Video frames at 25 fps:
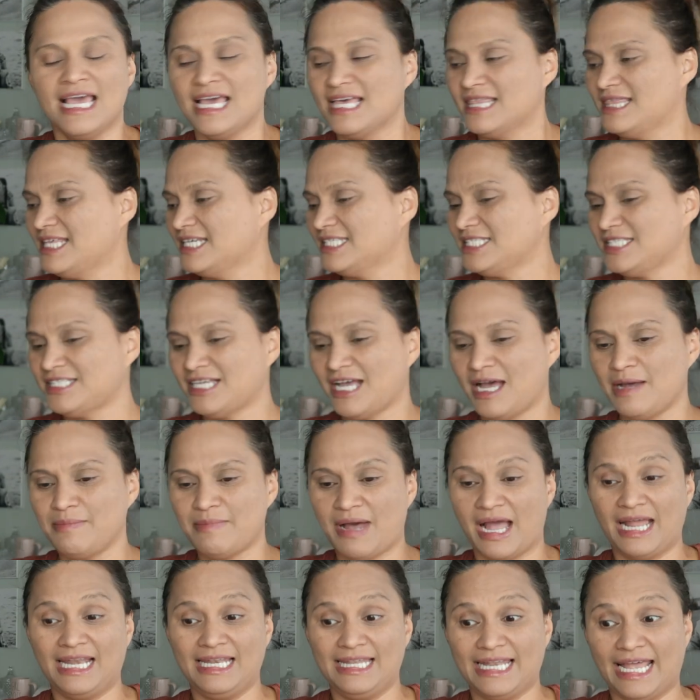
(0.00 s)
This time
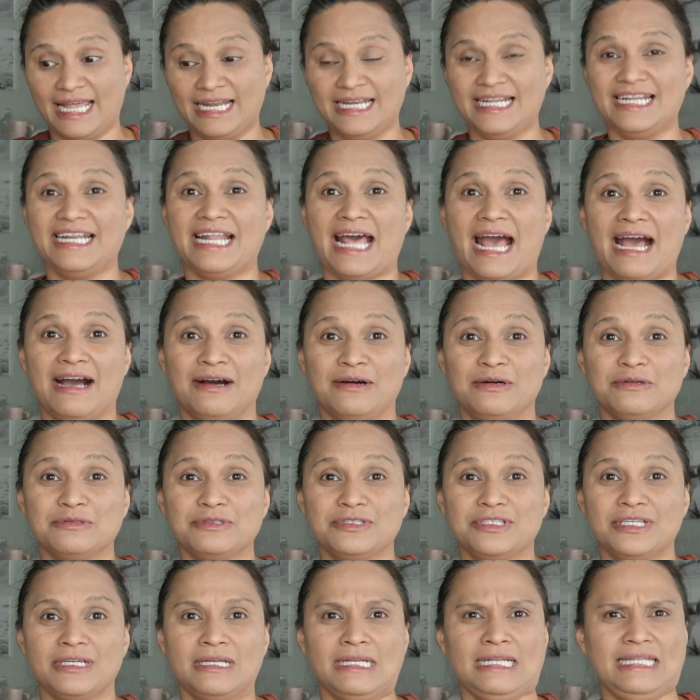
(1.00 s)
I laid it
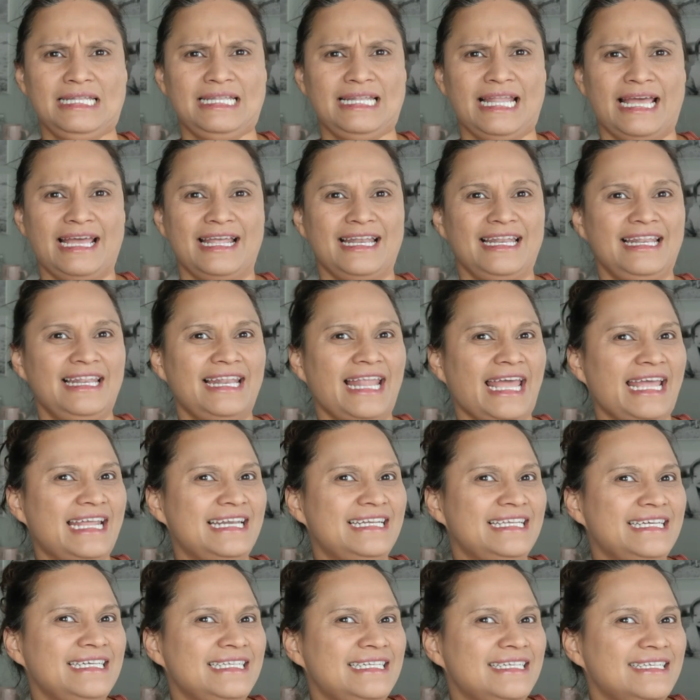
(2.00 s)
out, la
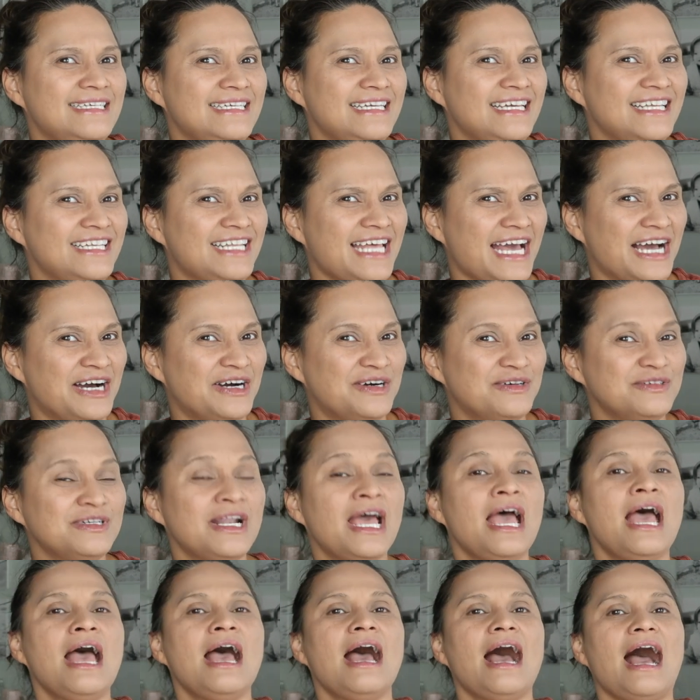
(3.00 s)
ladied it out.
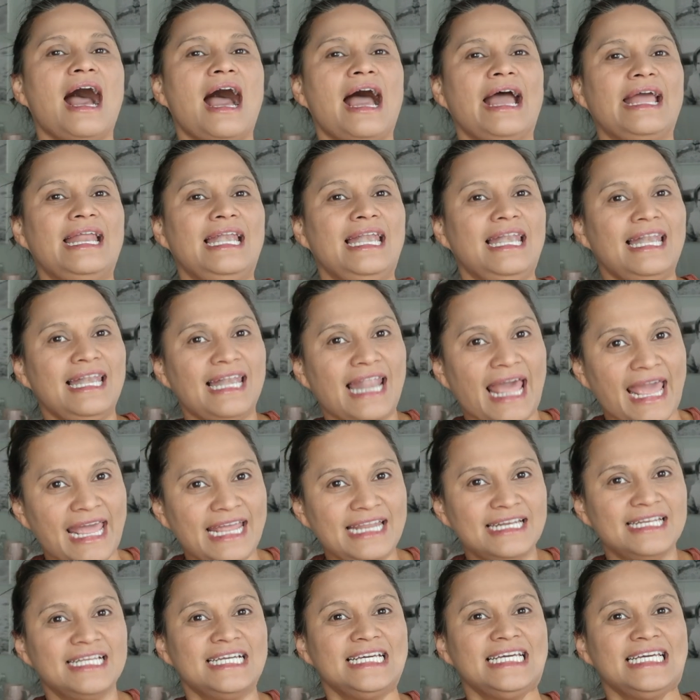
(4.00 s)
I
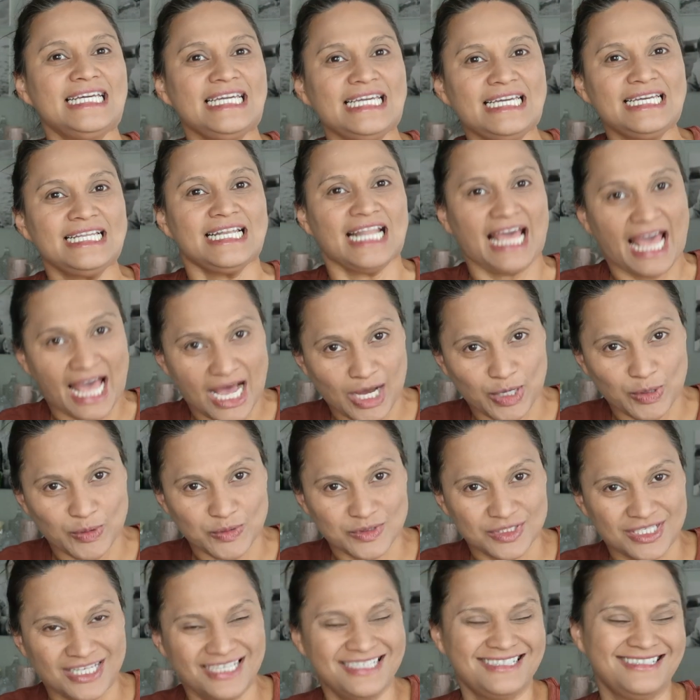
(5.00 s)
laid it
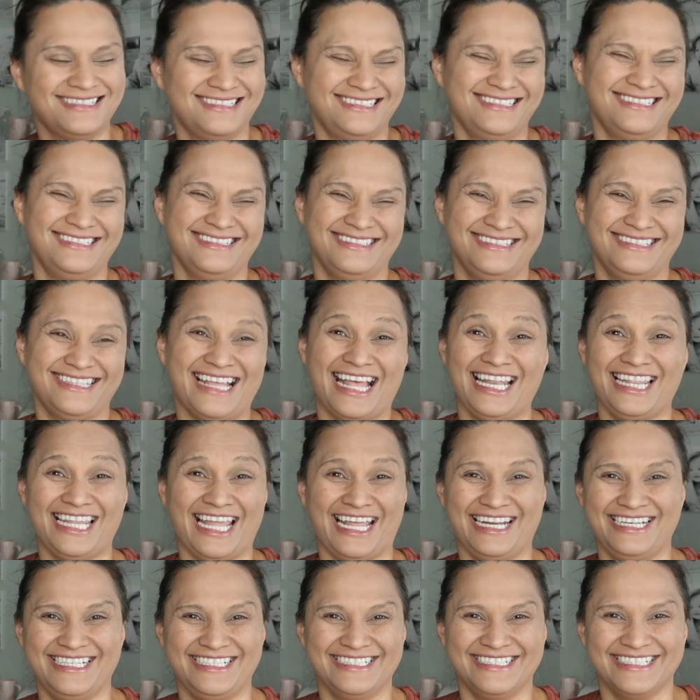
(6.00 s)
out, not
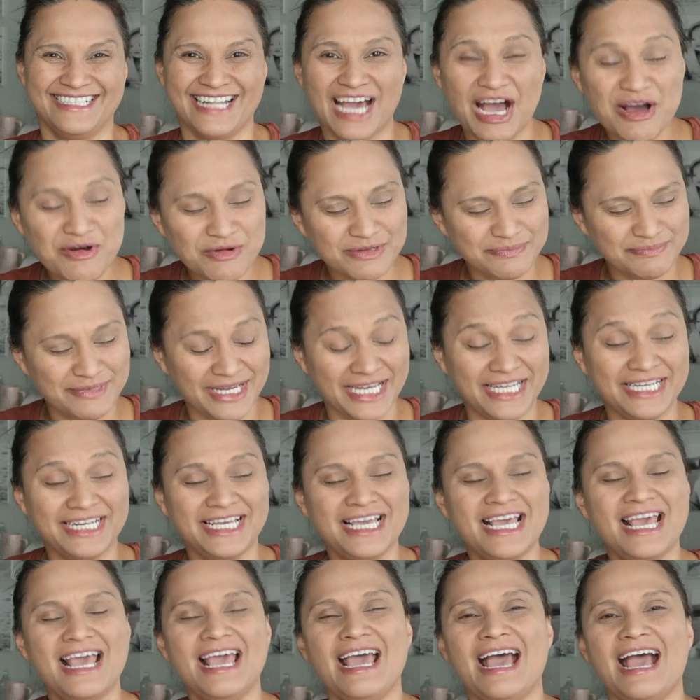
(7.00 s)
ladied it out, but
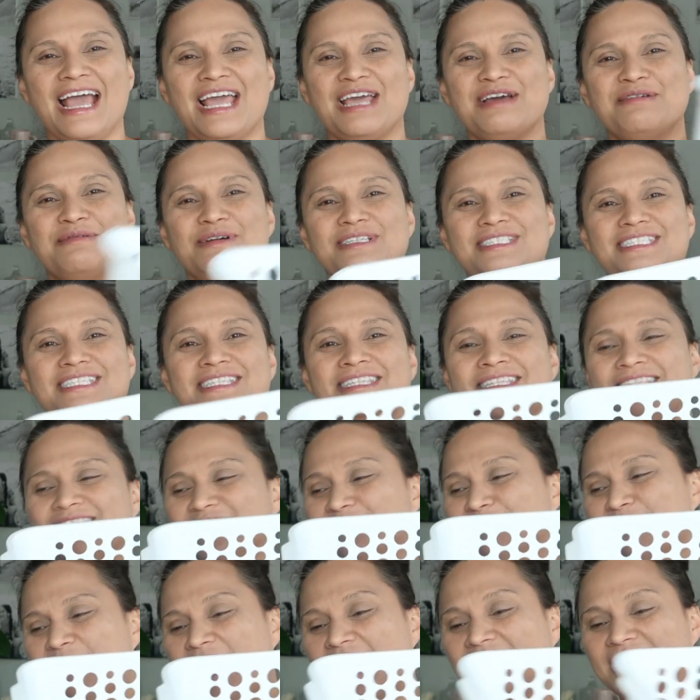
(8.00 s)
it was in
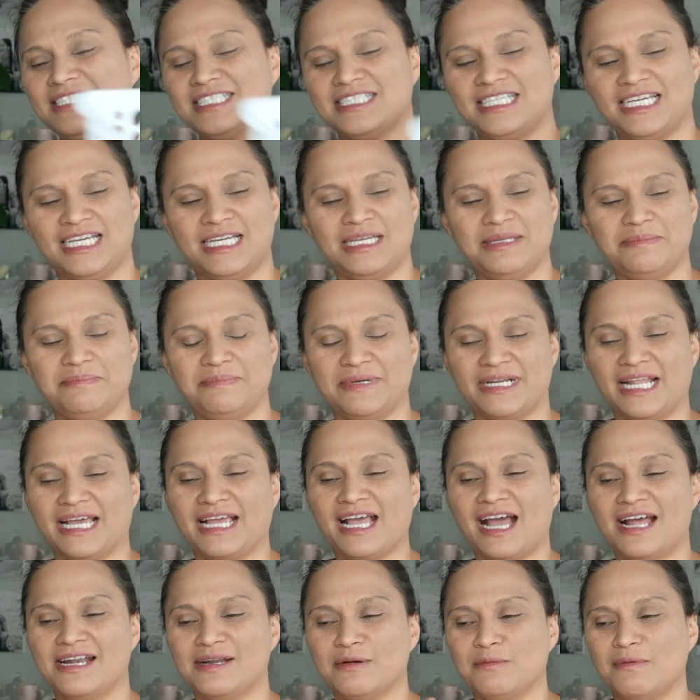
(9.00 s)
this basket. But I
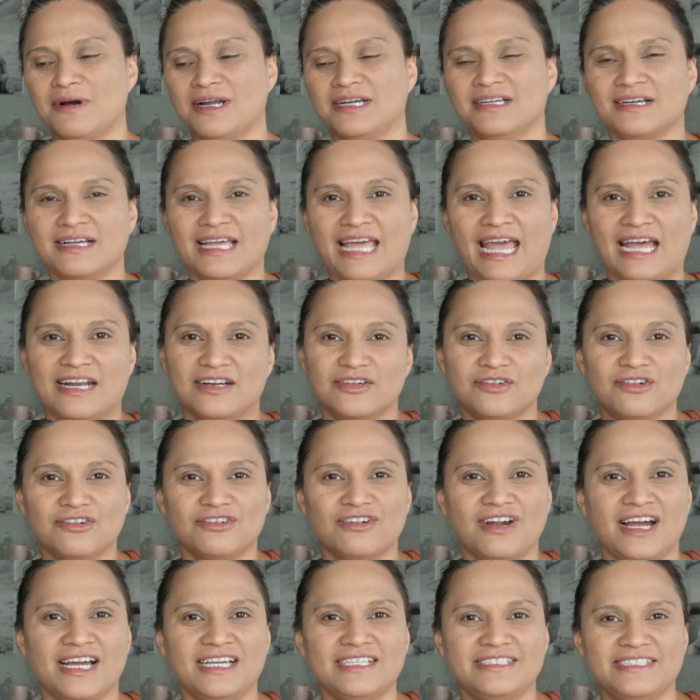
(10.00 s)
kind of want to
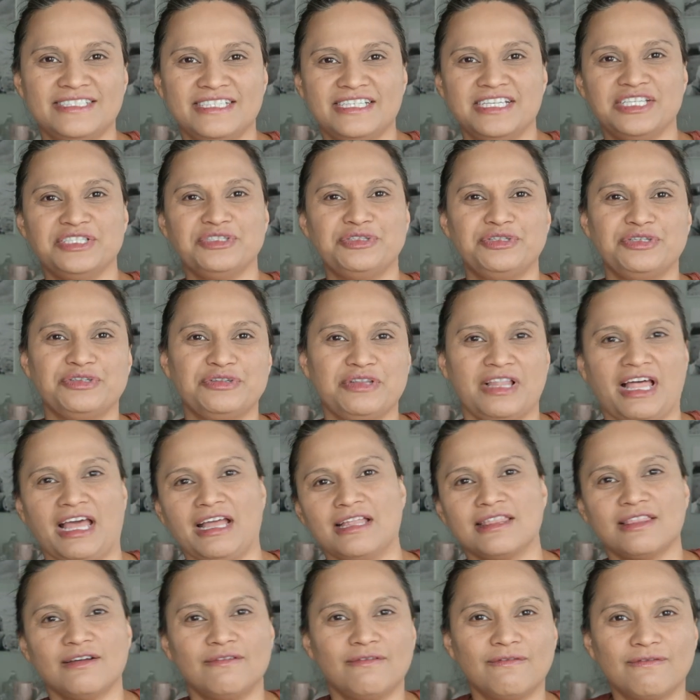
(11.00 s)
categorize it into
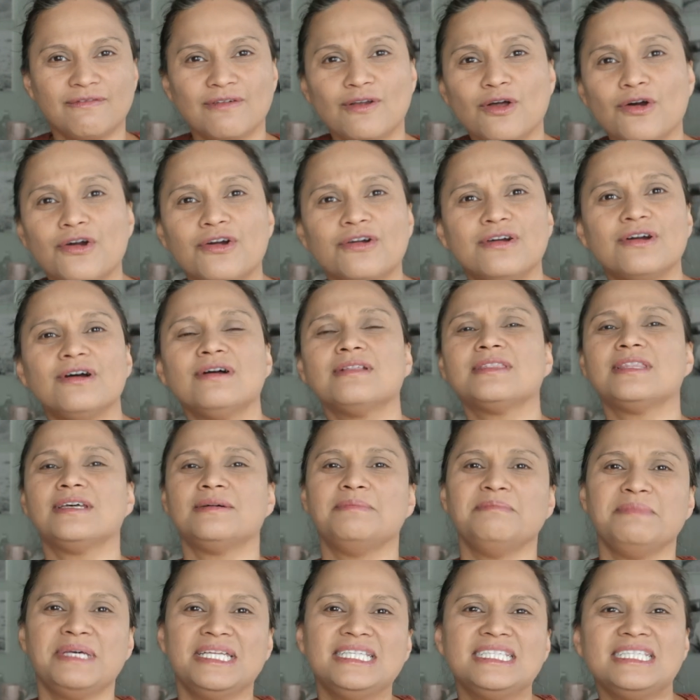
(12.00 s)
like the floral, the
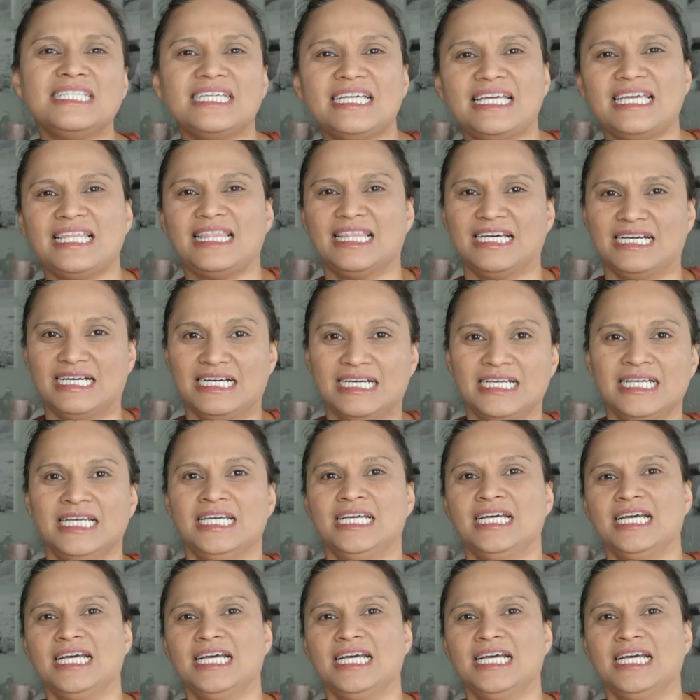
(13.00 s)
minty, the,